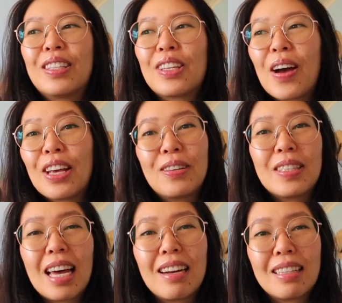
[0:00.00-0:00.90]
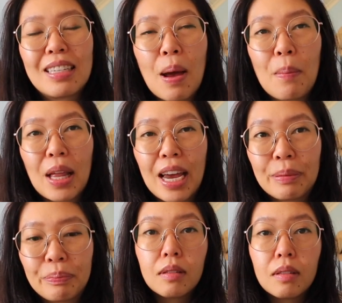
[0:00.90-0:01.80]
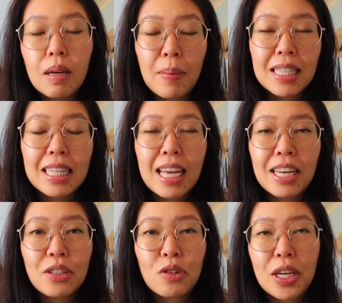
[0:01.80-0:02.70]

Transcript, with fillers: So I used that as a template, and basically I just